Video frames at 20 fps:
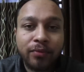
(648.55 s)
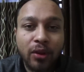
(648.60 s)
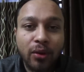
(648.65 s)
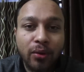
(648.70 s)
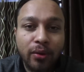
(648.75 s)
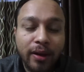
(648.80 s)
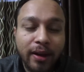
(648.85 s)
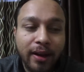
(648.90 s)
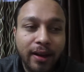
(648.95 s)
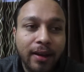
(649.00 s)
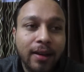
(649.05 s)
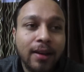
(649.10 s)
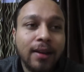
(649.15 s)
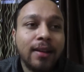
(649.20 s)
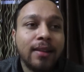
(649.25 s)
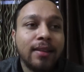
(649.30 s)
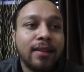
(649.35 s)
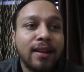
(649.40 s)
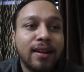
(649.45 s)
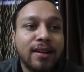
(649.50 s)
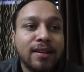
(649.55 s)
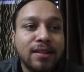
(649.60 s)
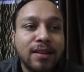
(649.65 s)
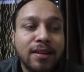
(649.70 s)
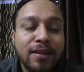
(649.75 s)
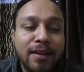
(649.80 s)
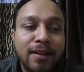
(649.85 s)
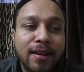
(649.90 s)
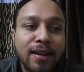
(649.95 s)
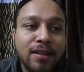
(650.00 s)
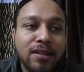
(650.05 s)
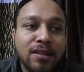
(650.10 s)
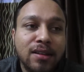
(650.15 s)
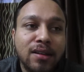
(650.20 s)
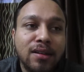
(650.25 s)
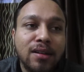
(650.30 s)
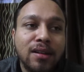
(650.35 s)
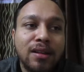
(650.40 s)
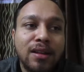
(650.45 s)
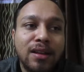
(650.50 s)
okay there is nothing
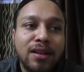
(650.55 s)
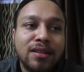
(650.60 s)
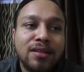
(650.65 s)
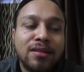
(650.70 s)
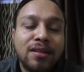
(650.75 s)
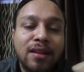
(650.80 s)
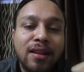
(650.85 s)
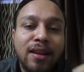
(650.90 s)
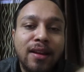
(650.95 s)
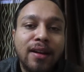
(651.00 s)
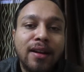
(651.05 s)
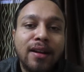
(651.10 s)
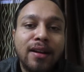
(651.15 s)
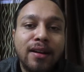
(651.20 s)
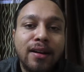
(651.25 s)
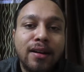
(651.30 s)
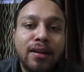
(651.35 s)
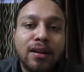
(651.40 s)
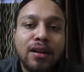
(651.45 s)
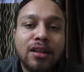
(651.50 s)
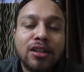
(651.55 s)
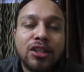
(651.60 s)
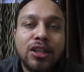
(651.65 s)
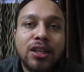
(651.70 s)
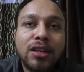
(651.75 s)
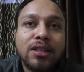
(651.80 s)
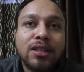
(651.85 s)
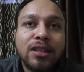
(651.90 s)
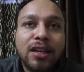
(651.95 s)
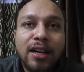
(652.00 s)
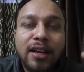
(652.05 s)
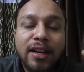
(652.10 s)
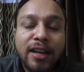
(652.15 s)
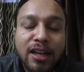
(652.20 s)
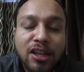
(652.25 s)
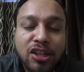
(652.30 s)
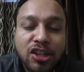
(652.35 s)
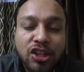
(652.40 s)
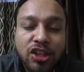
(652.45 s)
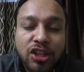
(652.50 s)
external there is nothing internal just
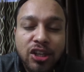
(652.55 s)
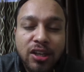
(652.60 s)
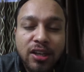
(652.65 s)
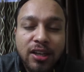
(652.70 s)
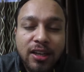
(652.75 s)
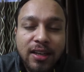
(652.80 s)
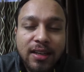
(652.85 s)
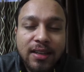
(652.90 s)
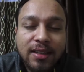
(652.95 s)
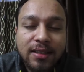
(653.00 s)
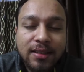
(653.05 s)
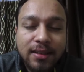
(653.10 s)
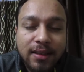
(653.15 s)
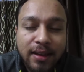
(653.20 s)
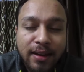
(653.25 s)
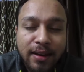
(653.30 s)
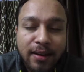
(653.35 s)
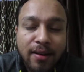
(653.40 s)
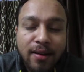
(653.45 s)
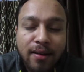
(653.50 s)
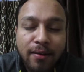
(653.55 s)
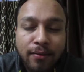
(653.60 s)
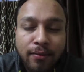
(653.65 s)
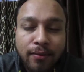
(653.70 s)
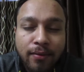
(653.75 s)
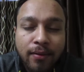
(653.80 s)
attention is enough